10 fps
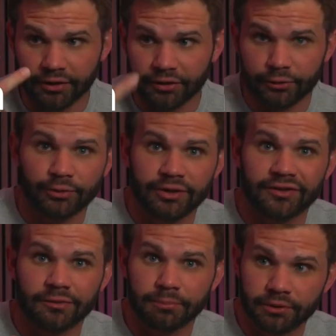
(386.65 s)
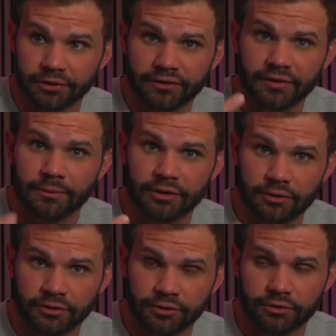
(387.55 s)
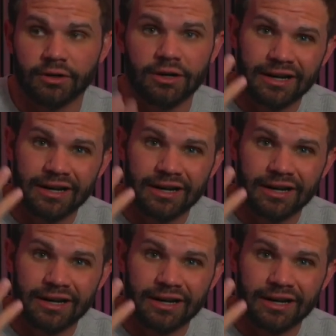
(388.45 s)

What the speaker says: 3 is ability, something that you can do.